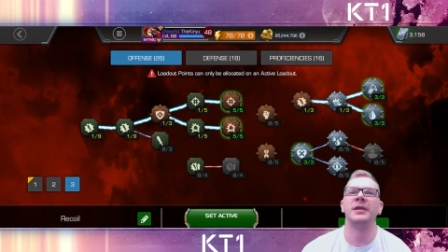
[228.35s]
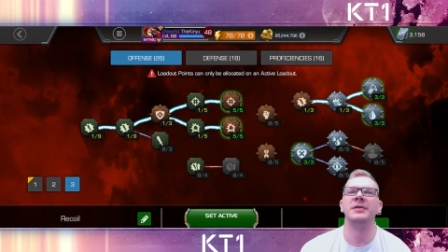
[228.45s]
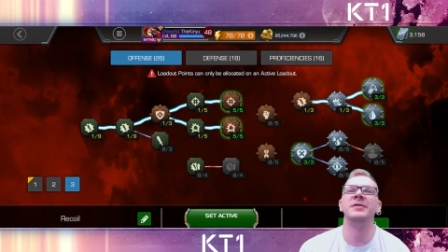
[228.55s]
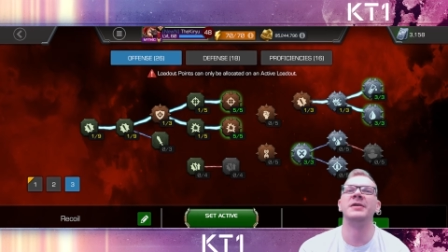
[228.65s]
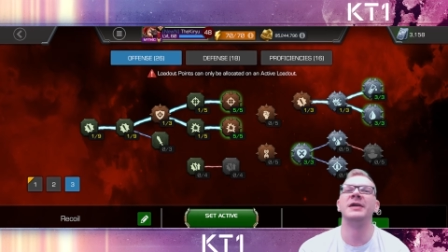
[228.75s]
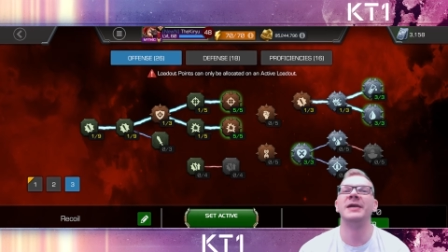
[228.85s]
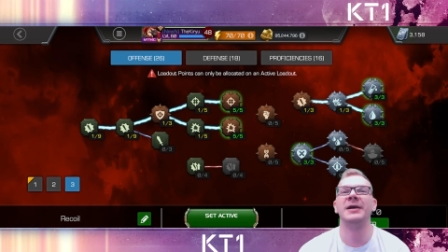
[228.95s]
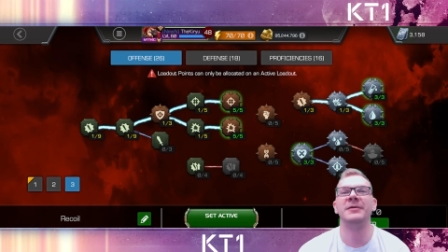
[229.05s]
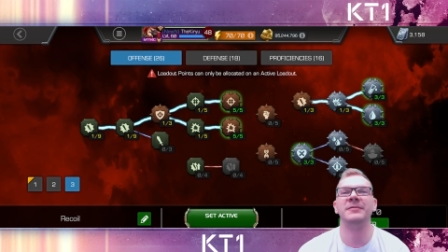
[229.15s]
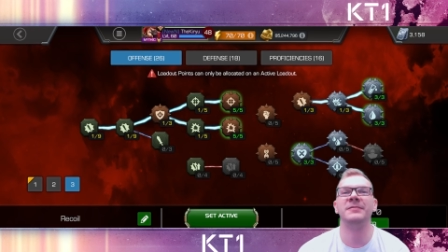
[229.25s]
You can
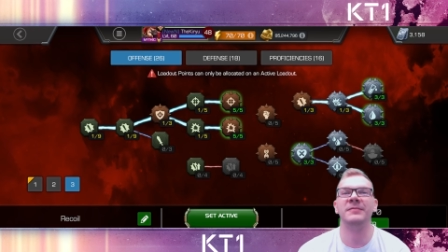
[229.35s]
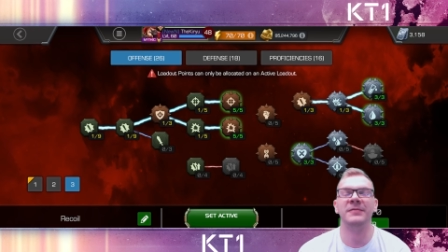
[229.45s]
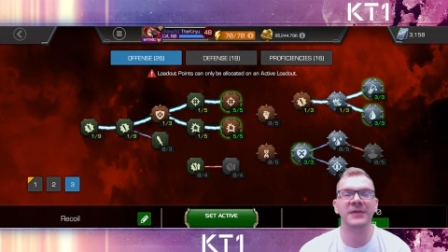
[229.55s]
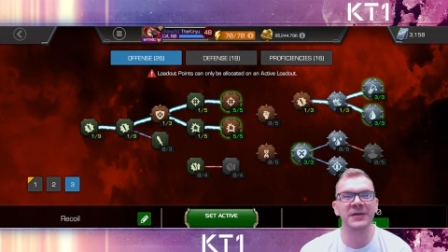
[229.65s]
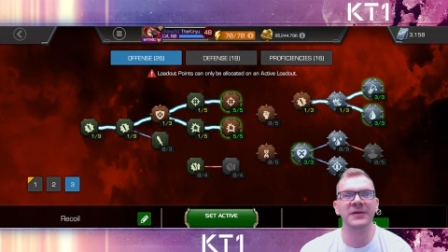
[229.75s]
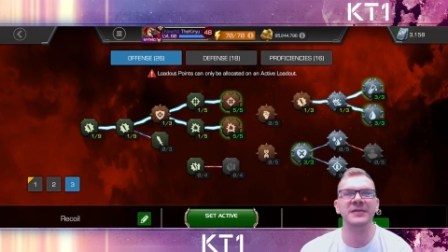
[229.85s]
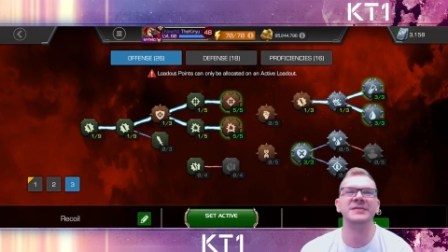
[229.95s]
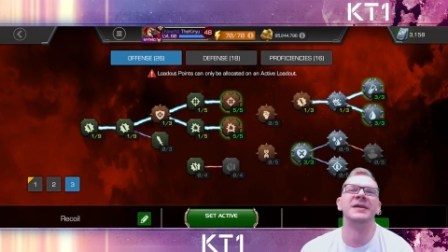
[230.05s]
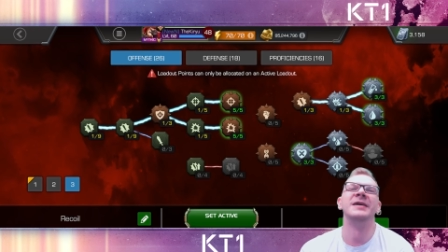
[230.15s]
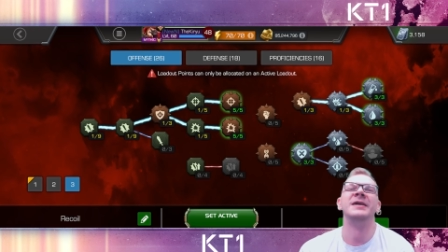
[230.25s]
have recoil,